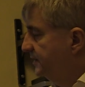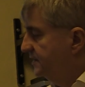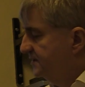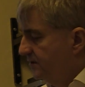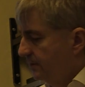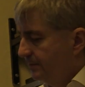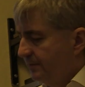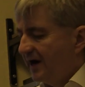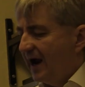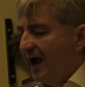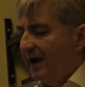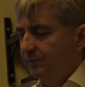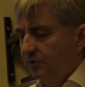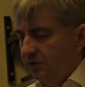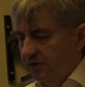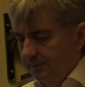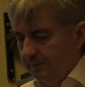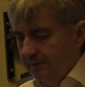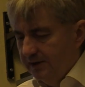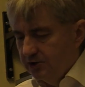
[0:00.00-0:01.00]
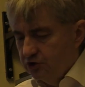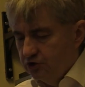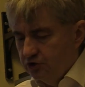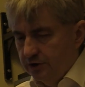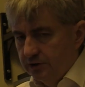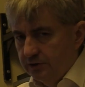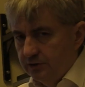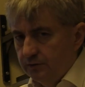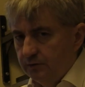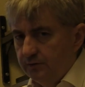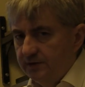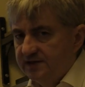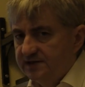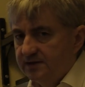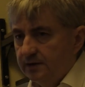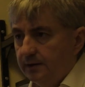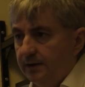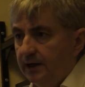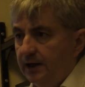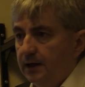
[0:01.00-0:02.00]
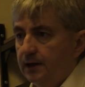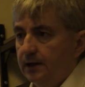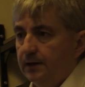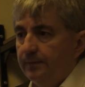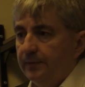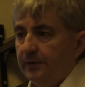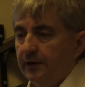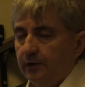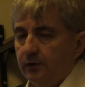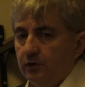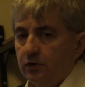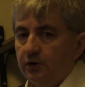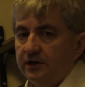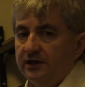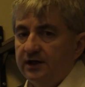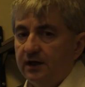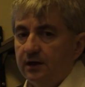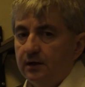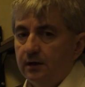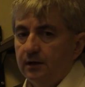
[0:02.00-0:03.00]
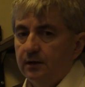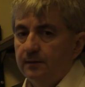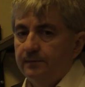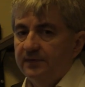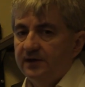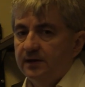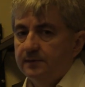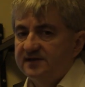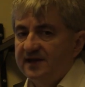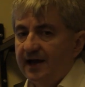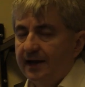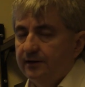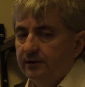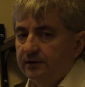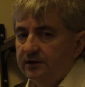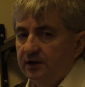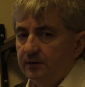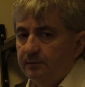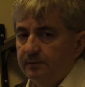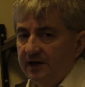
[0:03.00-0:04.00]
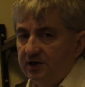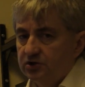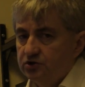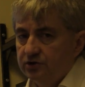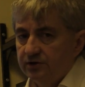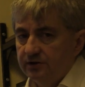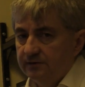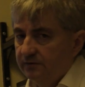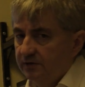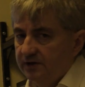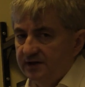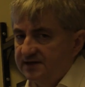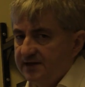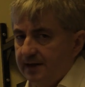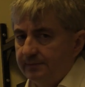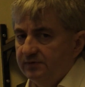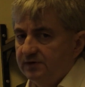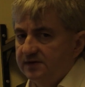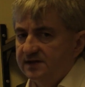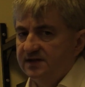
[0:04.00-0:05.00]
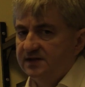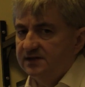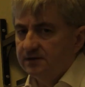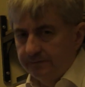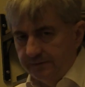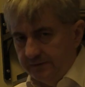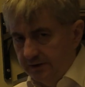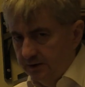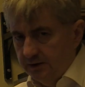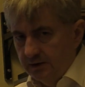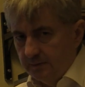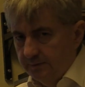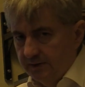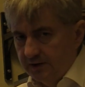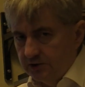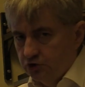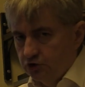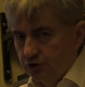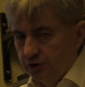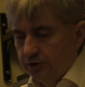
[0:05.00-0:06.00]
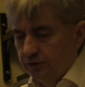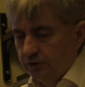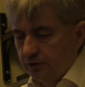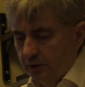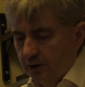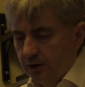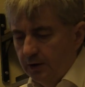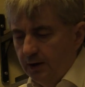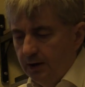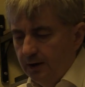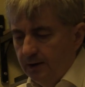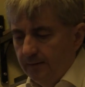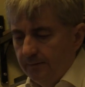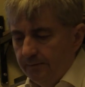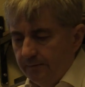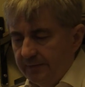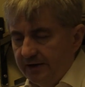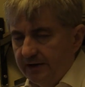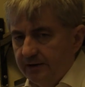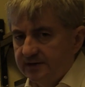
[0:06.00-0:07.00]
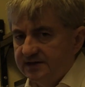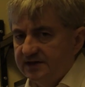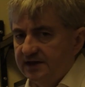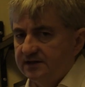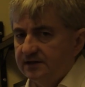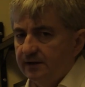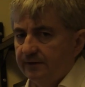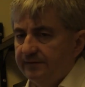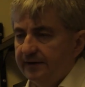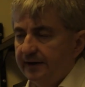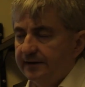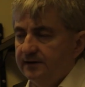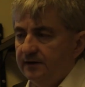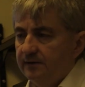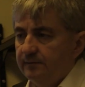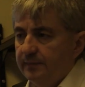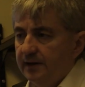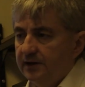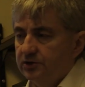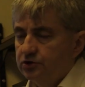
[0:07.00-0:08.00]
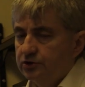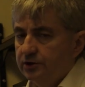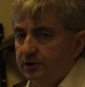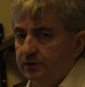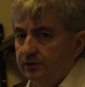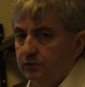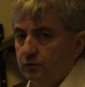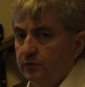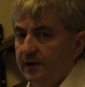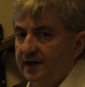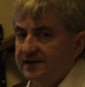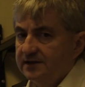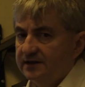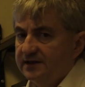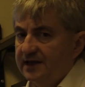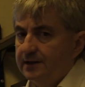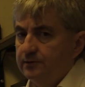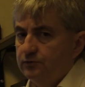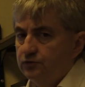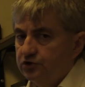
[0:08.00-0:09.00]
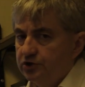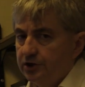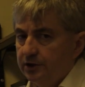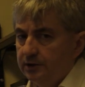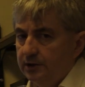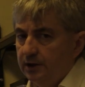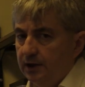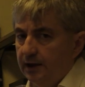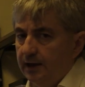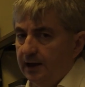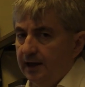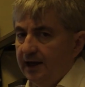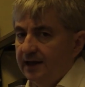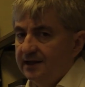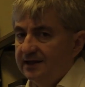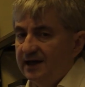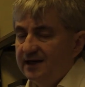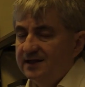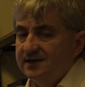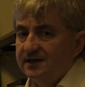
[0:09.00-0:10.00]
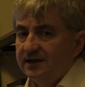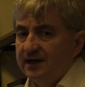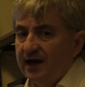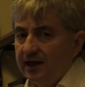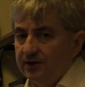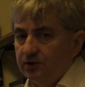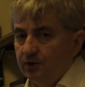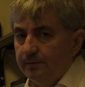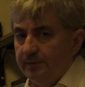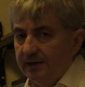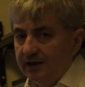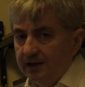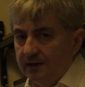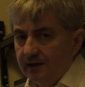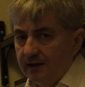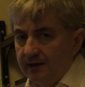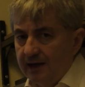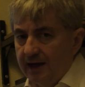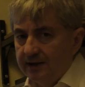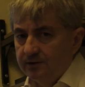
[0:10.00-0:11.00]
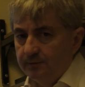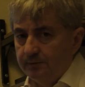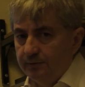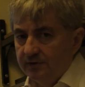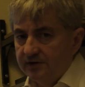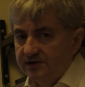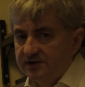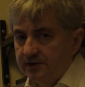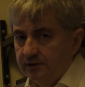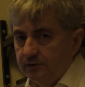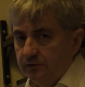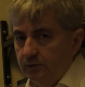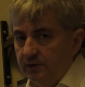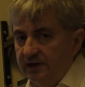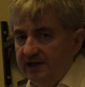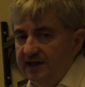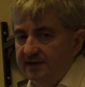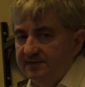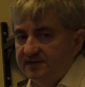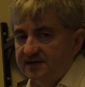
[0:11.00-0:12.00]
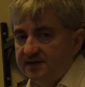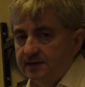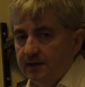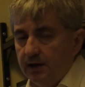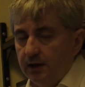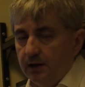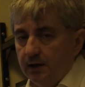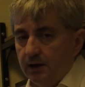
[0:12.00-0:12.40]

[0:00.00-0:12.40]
is the primary patient, who is a chronic psychotic patient, for example, schizophrenia patient or a schizoaffective patient who has a delusion, and there is another person who lives